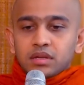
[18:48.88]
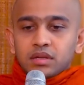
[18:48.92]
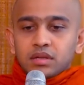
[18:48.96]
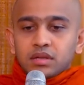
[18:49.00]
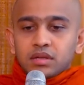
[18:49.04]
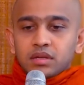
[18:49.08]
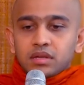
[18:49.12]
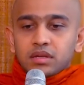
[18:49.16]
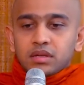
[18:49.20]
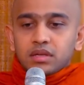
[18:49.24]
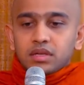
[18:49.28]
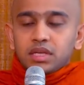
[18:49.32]

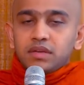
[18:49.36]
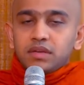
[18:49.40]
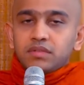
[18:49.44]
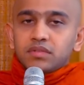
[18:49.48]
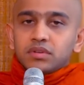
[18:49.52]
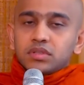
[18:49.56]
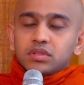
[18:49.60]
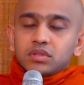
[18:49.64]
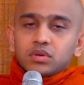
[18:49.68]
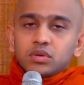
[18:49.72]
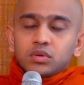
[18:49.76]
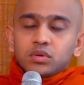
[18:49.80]
even
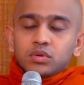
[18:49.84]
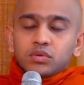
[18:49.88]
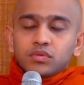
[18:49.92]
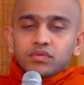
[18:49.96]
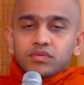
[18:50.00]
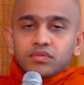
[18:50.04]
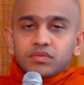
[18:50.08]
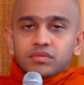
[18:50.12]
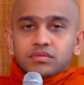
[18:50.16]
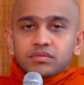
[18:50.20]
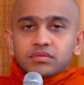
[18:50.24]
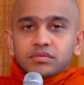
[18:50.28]
though
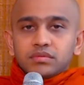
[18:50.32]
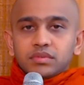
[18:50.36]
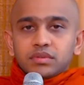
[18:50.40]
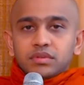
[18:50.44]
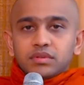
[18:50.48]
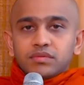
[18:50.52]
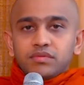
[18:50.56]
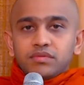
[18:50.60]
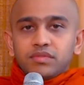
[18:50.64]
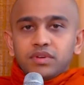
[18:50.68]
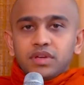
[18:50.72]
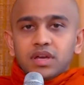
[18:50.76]

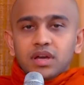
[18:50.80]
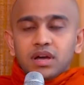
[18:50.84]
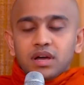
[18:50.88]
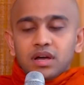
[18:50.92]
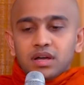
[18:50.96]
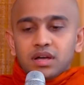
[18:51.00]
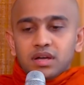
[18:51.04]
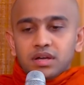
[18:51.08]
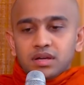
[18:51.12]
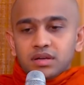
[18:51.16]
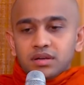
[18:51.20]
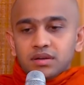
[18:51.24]
we
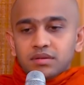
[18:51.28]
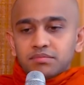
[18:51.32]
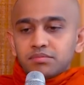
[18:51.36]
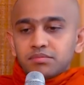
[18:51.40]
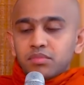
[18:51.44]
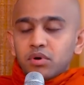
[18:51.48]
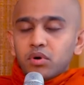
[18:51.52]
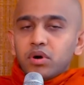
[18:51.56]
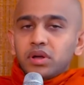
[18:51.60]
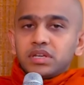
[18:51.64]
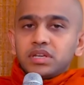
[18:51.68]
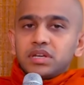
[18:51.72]
are
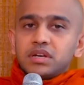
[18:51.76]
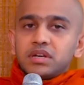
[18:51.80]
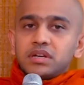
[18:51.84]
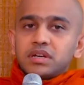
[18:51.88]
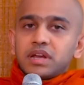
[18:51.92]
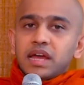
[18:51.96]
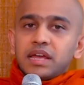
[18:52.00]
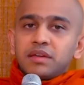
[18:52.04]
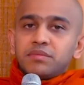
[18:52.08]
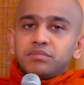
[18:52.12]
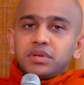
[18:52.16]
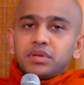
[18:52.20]
born in a
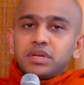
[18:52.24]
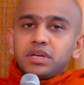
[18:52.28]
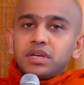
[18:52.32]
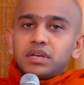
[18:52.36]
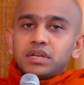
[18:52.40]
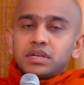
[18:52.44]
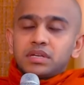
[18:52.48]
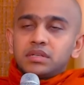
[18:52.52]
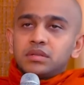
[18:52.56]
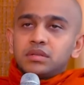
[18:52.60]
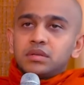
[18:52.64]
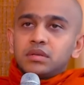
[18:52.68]
time
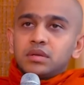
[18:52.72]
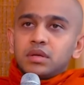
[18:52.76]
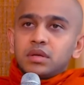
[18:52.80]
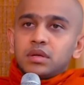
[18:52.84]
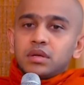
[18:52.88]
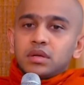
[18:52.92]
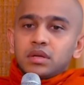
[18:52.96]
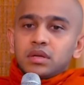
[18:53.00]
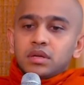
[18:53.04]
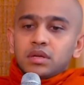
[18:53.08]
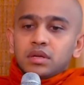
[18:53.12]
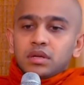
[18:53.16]
period
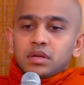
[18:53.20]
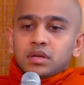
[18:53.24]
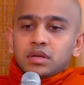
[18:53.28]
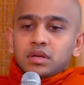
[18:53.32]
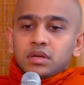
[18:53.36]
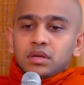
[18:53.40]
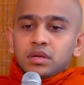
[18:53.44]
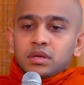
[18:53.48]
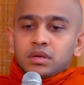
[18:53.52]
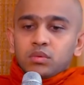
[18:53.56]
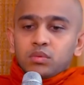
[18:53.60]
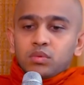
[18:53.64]

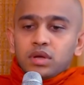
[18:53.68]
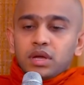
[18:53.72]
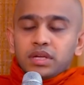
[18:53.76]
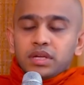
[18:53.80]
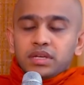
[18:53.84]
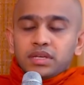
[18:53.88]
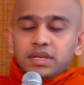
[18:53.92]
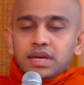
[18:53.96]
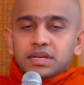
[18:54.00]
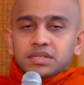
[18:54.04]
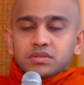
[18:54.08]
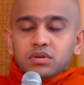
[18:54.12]
where it
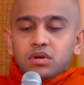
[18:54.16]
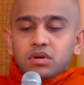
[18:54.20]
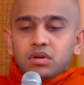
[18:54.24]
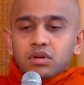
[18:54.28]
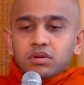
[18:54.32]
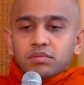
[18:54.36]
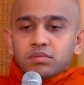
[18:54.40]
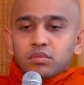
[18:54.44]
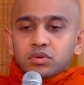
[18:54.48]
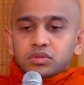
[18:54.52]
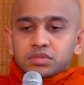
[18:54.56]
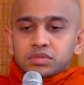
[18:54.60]
has
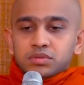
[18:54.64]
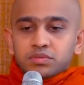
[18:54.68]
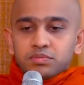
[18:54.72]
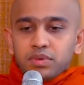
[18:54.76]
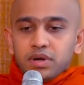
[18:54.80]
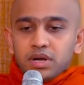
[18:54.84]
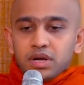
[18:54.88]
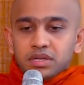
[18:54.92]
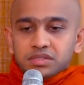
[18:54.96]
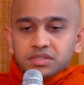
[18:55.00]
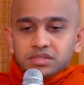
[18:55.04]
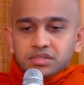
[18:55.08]
almost
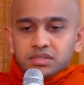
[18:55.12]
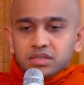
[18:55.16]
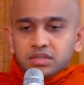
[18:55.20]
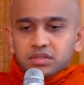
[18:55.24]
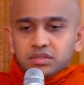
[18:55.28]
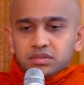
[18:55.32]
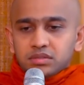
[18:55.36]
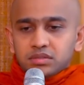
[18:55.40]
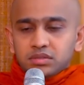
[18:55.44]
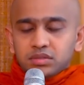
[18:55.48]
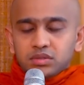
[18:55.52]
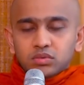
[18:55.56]
passed
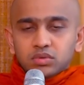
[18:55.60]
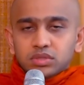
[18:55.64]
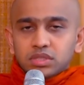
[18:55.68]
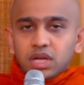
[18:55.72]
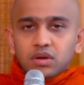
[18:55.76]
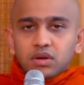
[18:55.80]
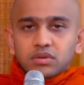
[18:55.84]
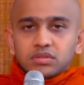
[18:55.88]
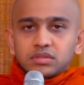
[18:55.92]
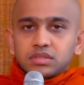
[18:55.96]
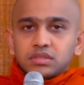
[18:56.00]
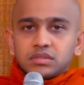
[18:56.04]

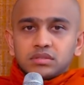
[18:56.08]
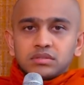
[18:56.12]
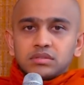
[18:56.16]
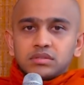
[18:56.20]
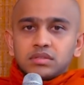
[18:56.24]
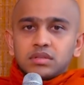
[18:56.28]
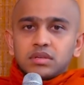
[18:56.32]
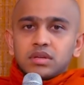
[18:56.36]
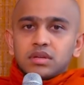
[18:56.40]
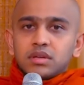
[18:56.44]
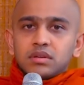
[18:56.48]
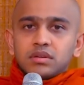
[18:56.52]

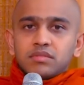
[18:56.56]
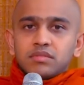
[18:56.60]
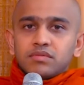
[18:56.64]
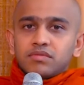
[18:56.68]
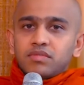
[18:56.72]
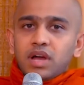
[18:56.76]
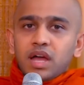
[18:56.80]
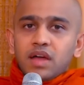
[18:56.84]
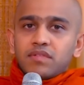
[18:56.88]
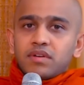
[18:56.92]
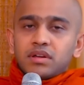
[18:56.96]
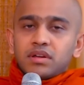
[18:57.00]

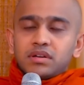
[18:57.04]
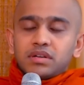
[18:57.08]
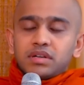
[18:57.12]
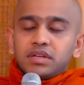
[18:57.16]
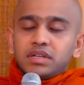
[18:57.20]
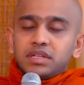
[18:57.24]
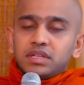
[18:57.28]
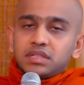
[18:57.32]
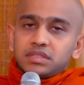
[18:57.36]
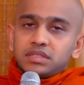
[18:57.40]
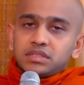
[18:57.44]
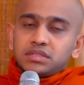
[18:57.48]
2,500
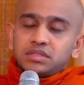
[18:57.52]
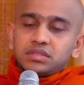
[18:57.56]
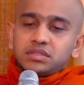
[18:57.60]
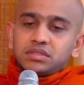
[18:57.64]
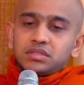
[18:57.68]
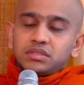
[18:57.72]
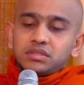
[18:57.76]
years